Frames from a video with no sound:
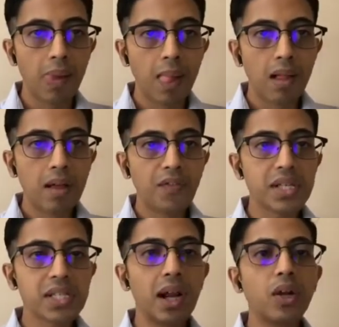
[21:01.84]
First learn
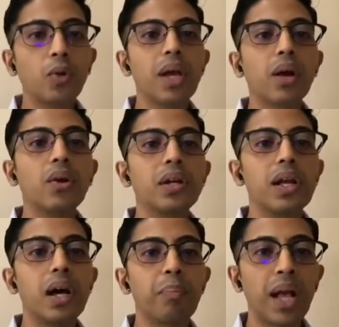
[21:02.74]
to be a good
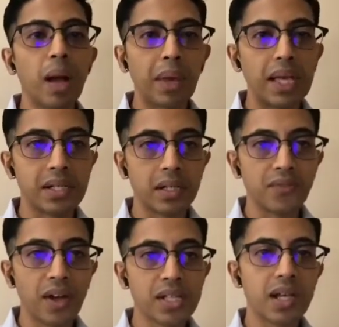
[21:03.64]
pickup agent. First
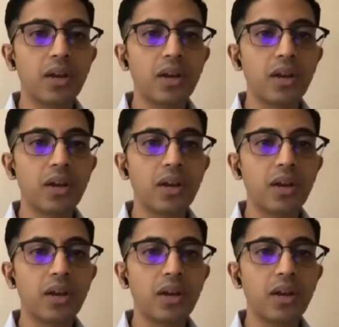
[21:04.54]
learn to be